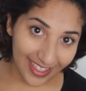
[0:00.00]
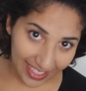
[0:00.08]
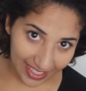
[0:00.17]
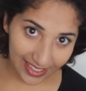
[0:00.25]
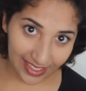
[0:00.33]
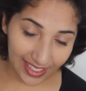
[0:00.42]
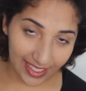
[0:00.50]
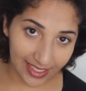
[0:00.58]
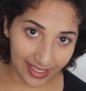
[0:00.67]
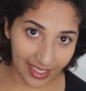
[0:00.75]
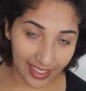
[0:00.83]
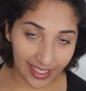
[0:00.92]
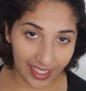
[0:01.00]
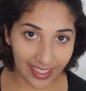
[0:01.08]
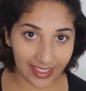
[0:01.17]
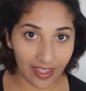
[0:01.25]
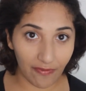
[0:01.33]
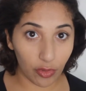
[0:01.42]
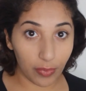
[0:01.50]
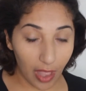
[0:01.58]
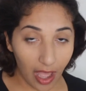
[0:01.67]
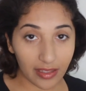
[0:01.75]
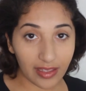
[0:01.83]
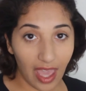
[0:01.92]
consistent is if you
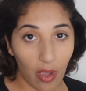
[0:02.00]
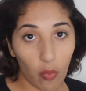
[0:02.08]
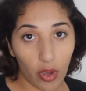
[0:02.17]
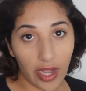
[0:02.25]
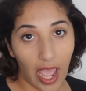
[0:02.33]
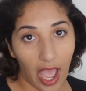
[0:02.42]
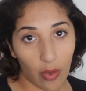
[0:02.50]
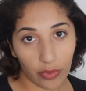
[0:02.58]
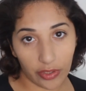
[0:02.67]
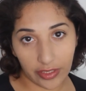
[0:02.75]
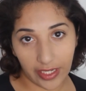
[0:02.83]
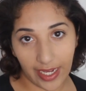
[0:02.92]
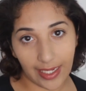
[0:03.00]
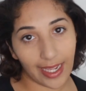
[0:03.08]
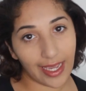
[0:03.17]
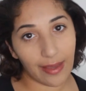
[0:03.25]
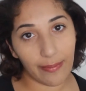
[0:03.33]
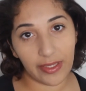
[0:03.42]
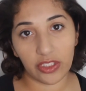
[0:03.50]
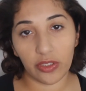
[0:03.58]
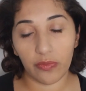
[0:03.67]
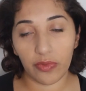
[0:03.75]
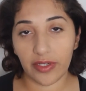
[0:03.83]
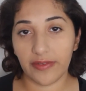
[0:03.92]
block that 1 hour a day, like I
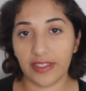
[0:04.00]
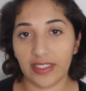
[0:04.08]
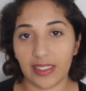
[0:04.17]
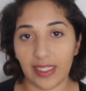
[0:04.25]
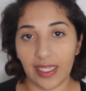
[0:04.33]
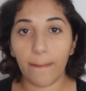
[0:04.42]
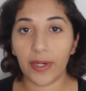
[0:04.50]
mentioned previously,